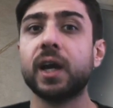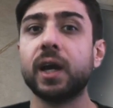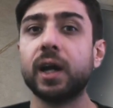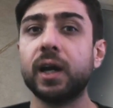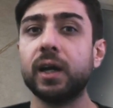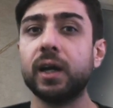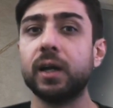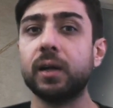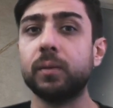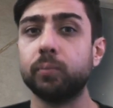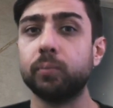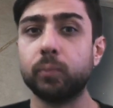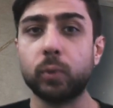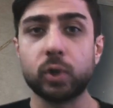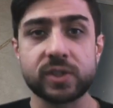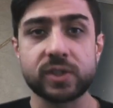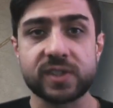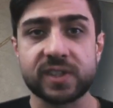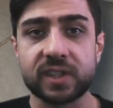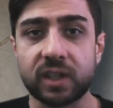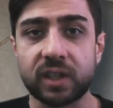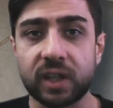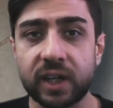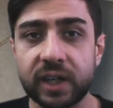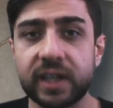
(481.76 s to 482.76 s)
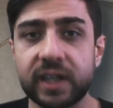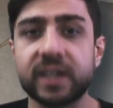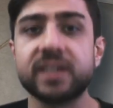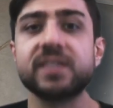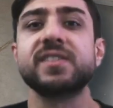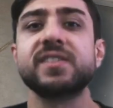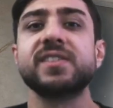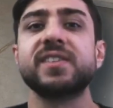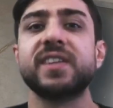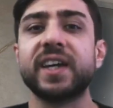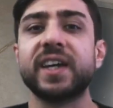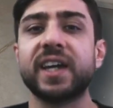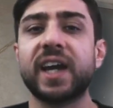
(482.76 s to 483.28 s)
Most
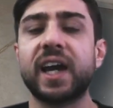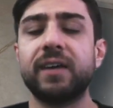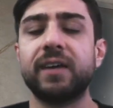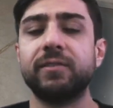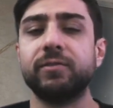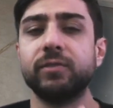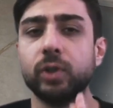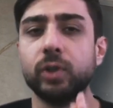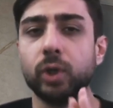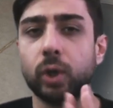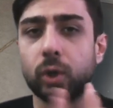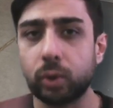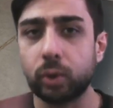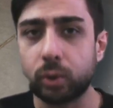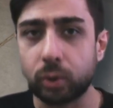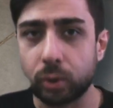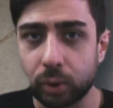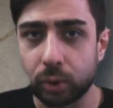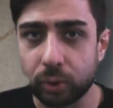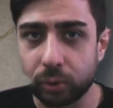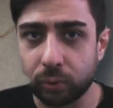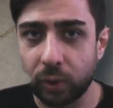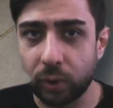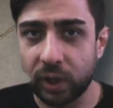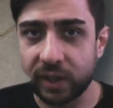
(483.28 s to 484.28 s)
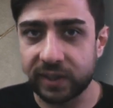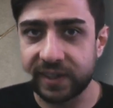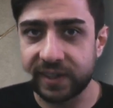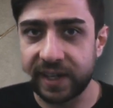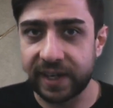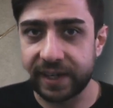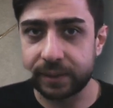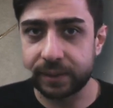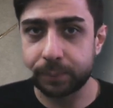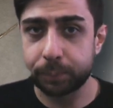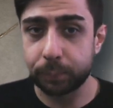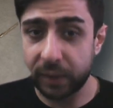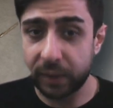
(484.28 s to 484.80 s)
clients, they have no clue what
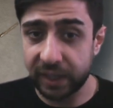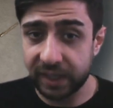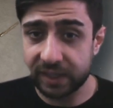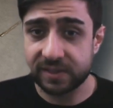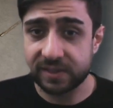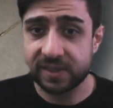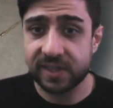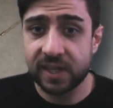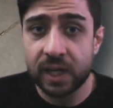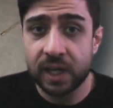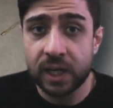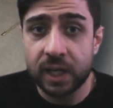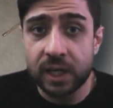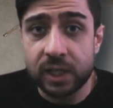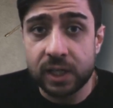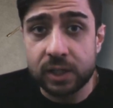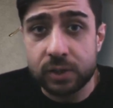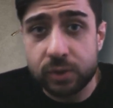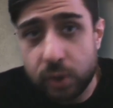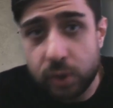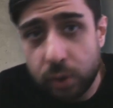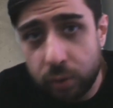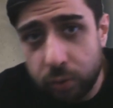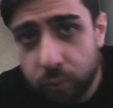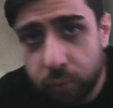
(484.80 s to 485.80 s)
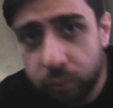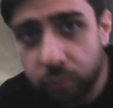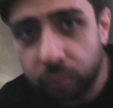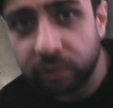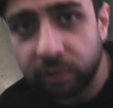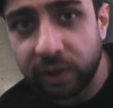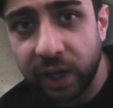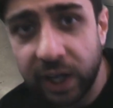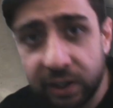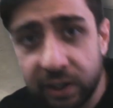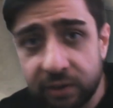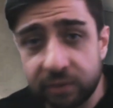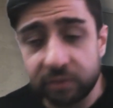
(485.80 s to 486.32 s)
that means. So
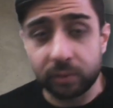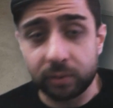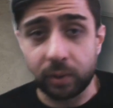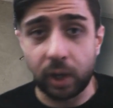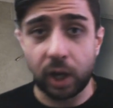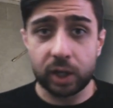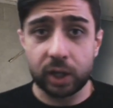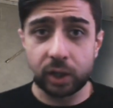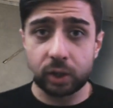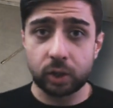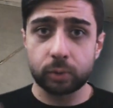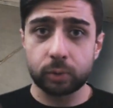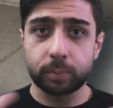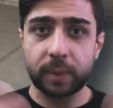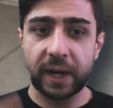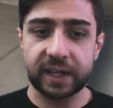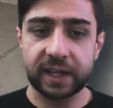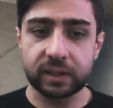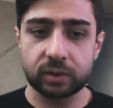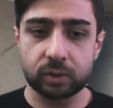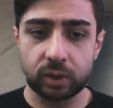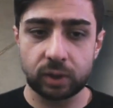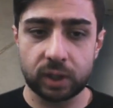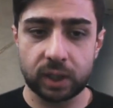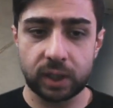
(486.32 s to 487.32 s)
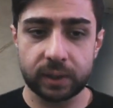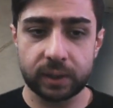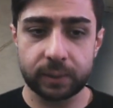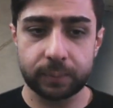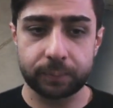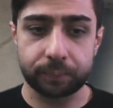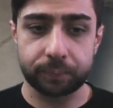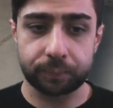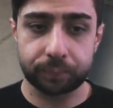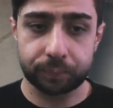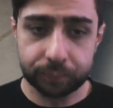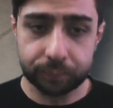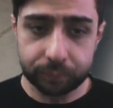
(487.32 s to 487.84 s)
I go back to the
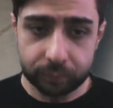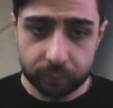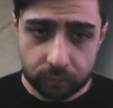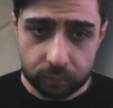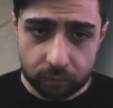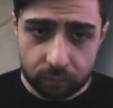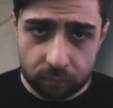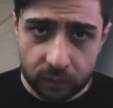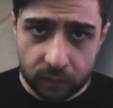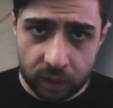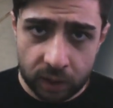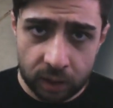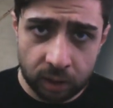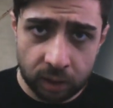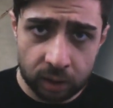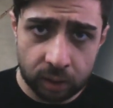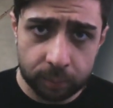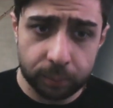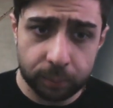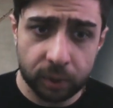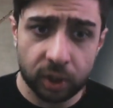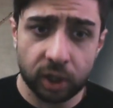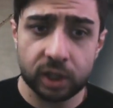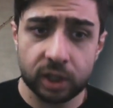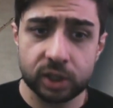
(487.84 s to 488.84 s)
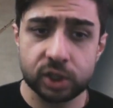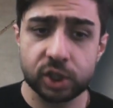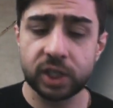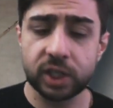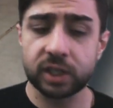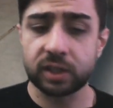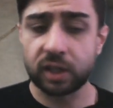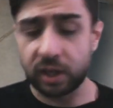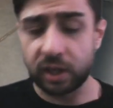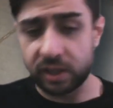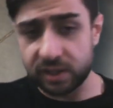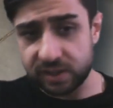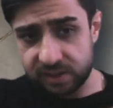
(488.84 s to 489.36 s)

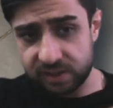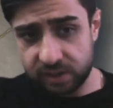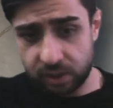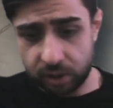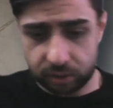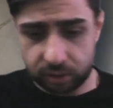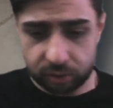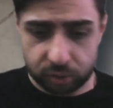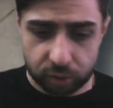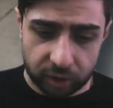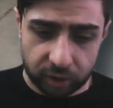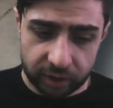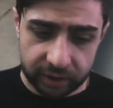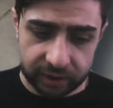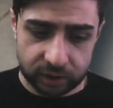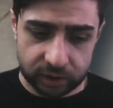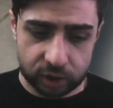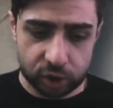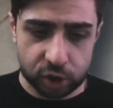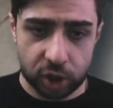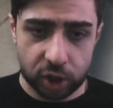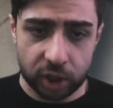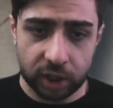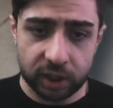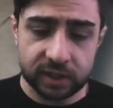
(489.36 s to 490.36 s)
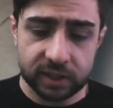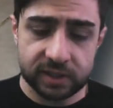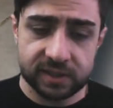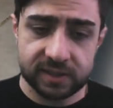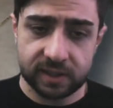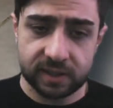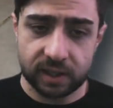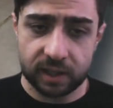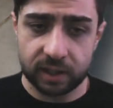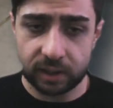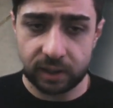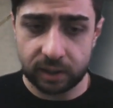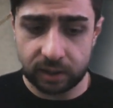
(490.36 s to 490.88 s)
project, I start drawing chalks
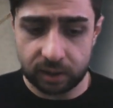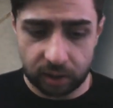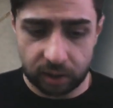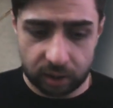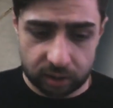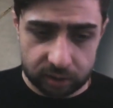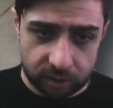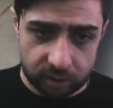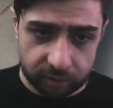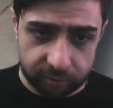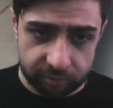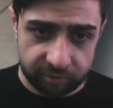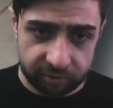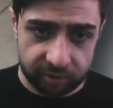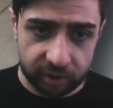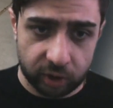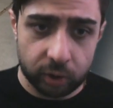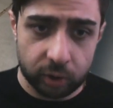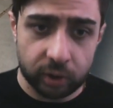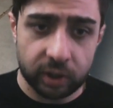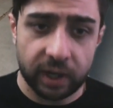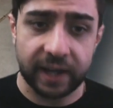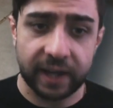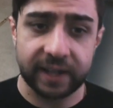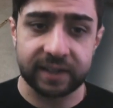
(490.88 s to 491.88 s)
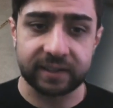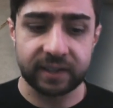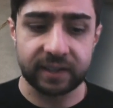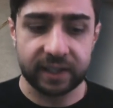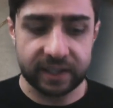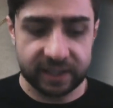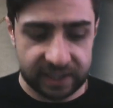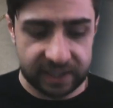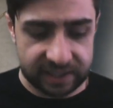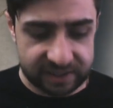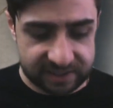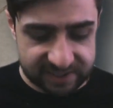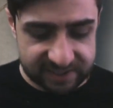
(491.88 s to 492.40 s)
on the floor, and they
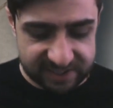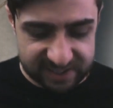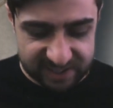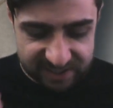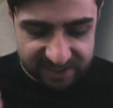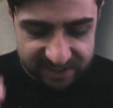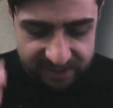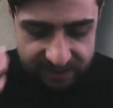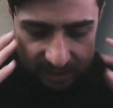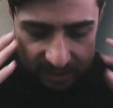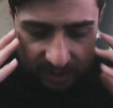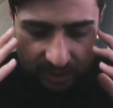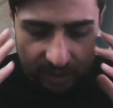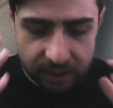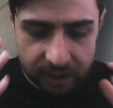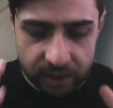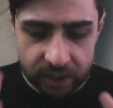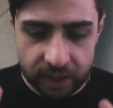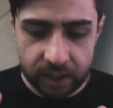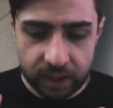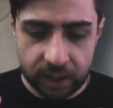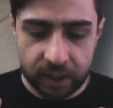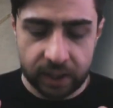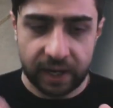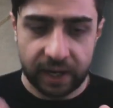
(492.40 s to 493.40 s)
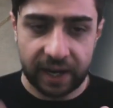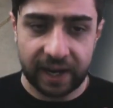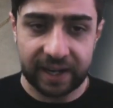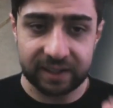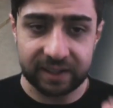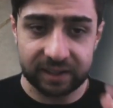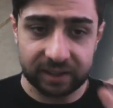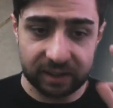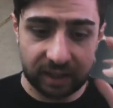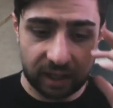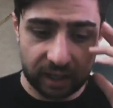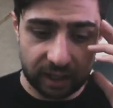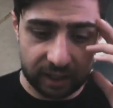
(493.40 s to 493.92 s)
can see
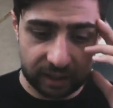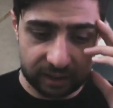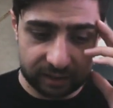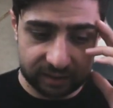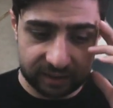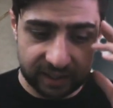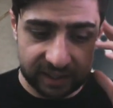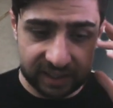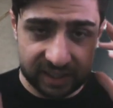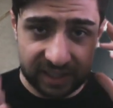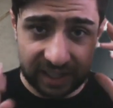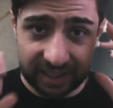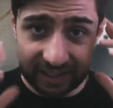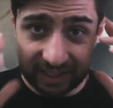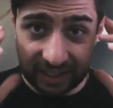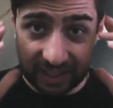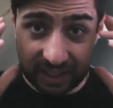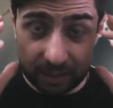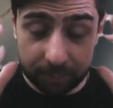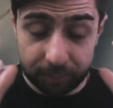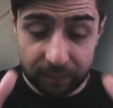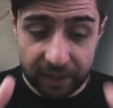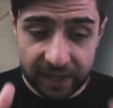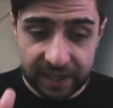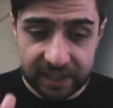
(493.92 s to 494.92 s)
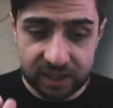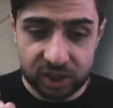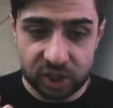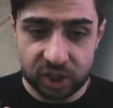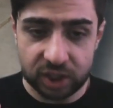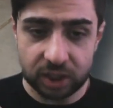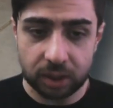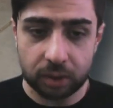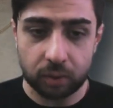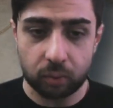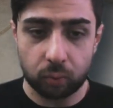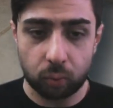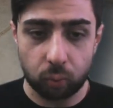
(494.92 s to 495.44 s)
and they can
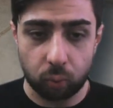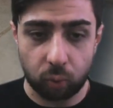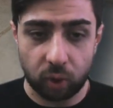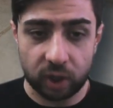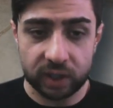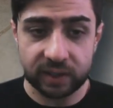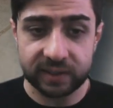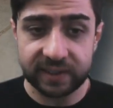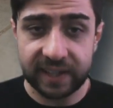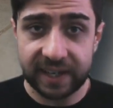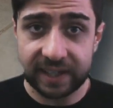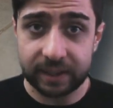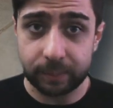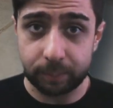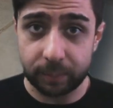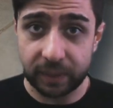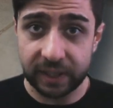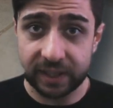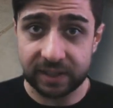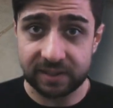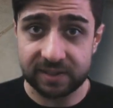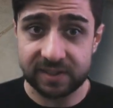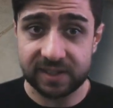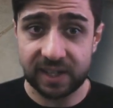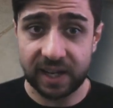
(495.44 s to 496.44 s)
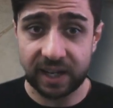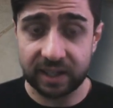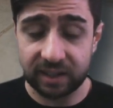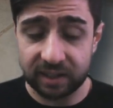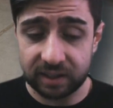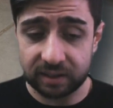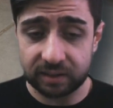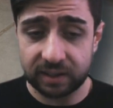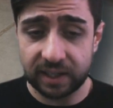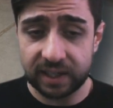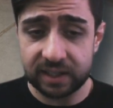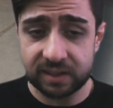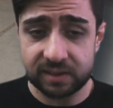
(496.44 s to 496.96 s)
imagine what that means.
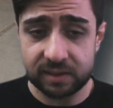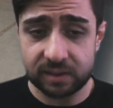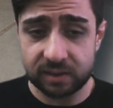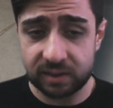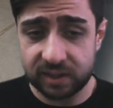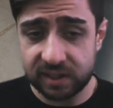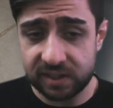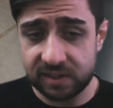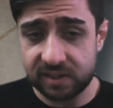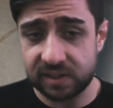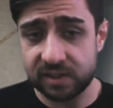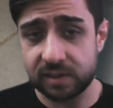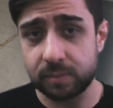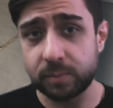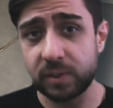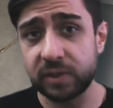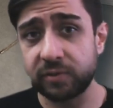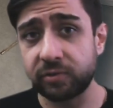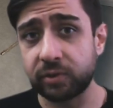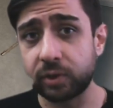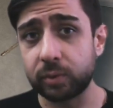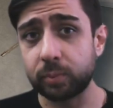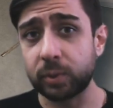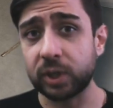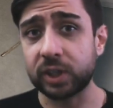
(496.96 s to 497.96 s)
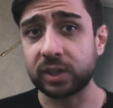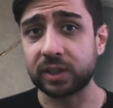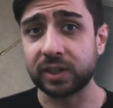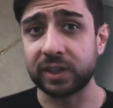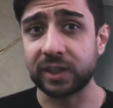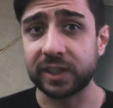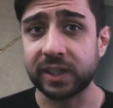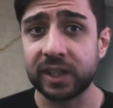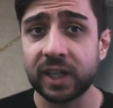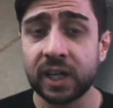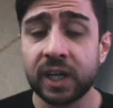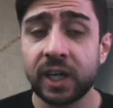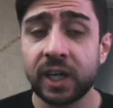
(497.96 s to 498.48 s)
And this is before modeling.